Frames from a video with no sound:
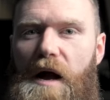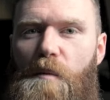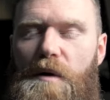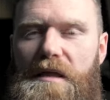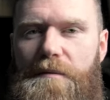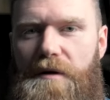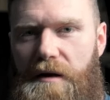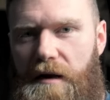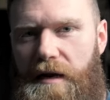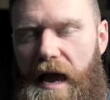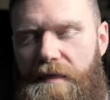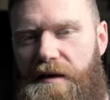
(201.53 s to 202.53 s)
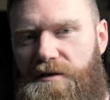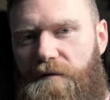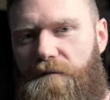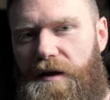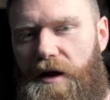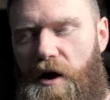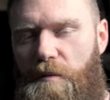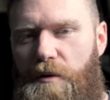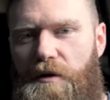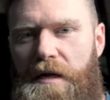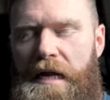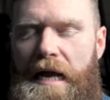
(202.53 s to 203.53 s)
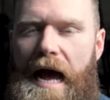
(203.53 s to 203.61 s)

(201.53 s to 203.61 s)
down with him and get this on video, but